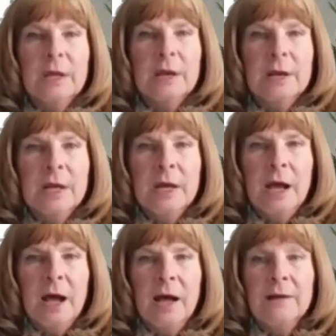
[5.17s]
in
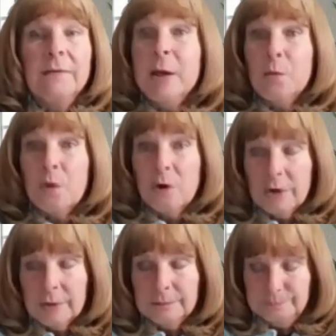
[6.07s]

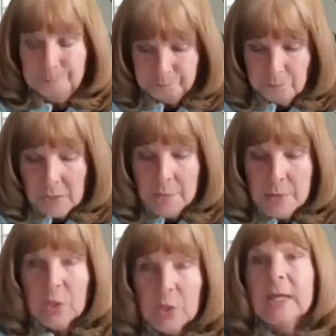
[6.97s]
network
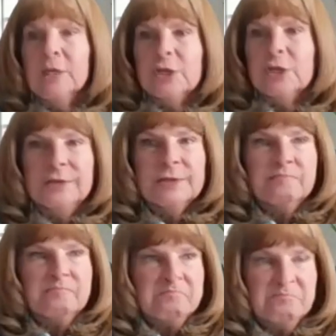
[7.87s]
communications,
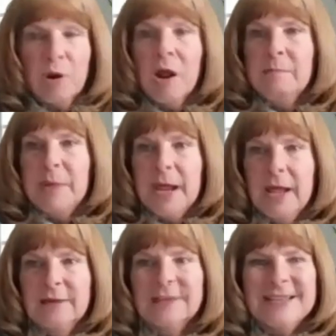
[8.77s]

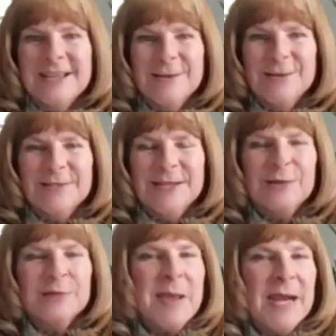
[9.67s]
broadband,
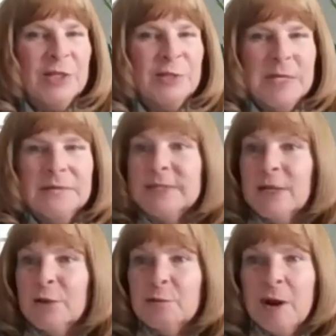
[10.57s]
sales management,
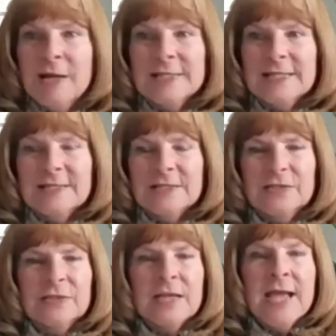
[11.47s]
sales
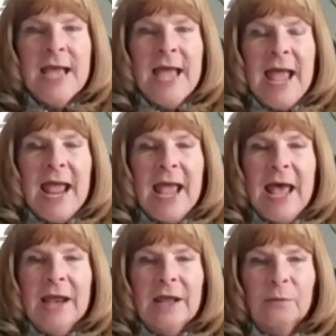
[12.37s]
processes,
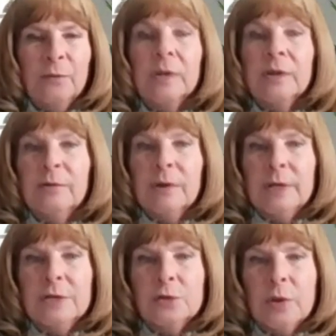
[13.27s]
and I really,
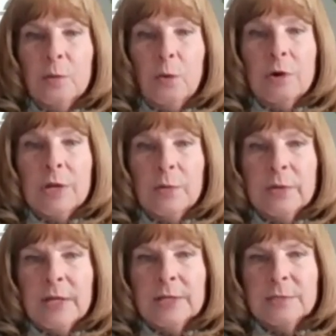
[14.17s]
really enjoy working
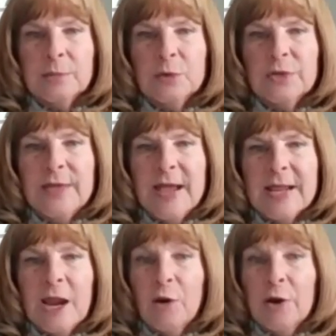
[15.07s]
with customers in
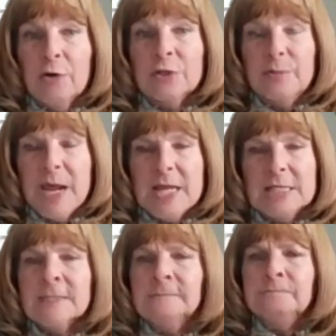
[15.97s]
that carrier
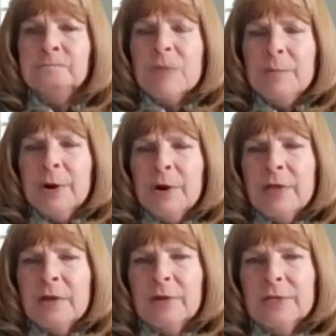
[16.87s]
space. And part of
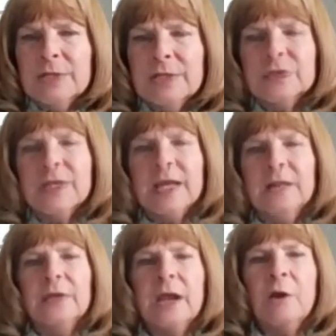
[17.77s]
that reason is that
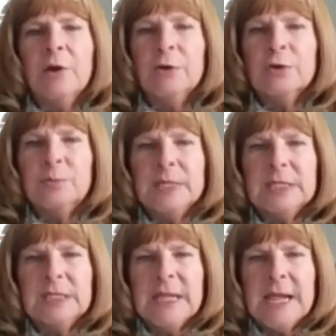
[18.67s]
in the carrier
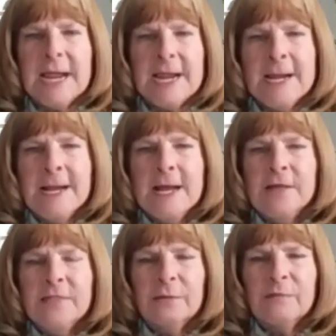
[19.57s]
space today,
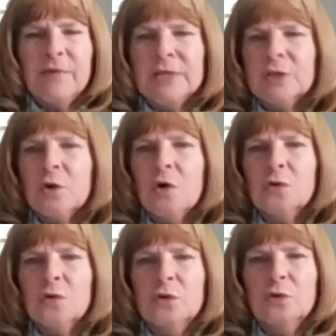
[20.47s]
we're facing
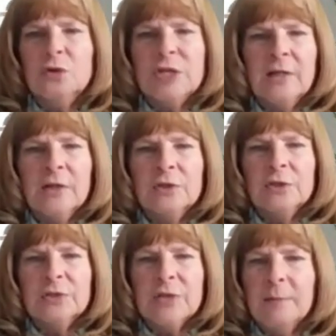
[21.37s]
all new
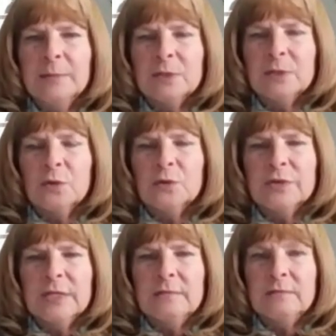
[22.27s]
challenges and
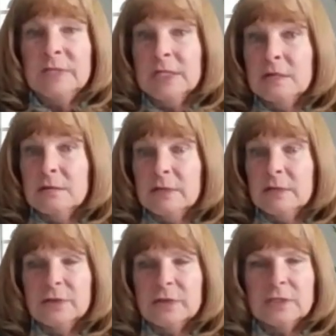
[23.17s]
obstacles that didn't
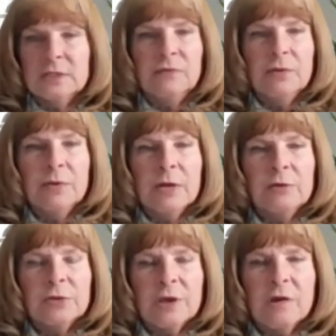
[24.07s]
exist a few
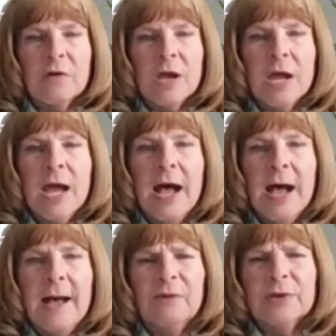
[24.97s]
years ago.
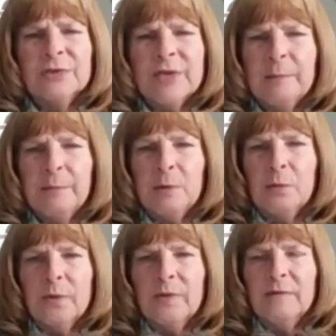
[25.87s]
For
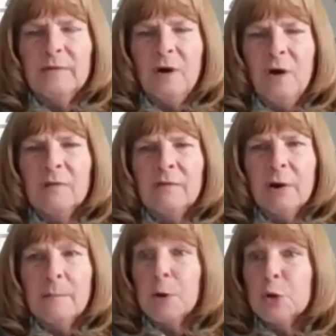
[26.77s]
example, we all of
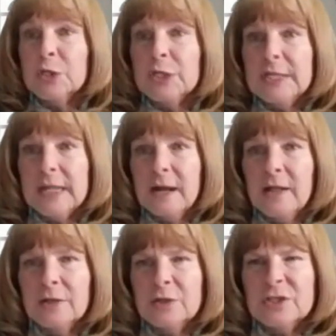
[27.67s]
our emerging
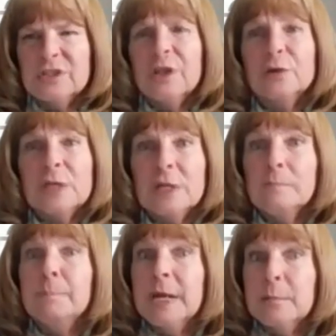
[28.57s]
technologies and those that
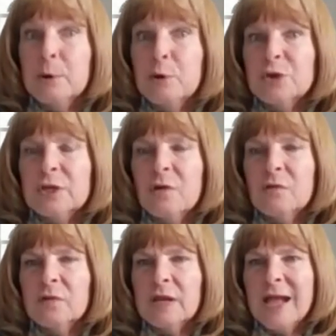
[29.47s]
have been emerging
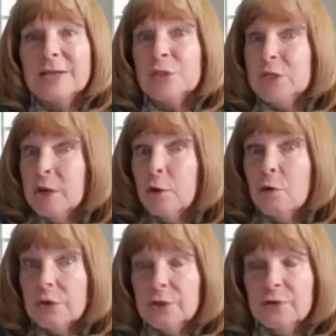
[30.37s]
over the last year
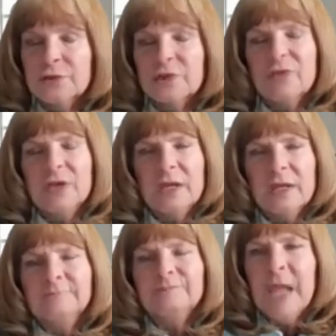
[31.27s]
or two. So think
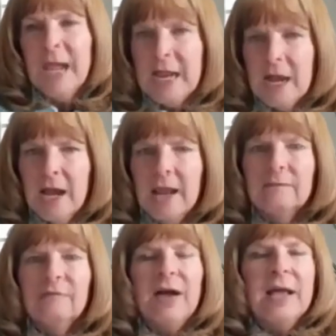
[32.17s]

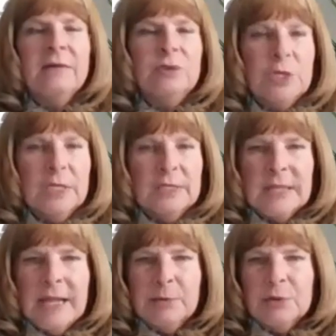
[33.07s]
AI, 5G,
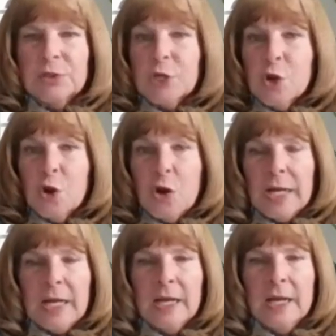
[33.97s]

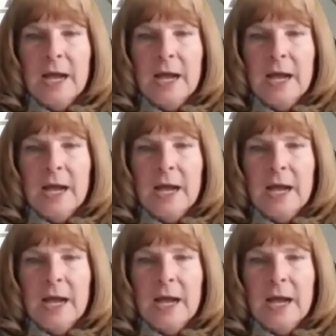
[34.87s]
cybersecurity,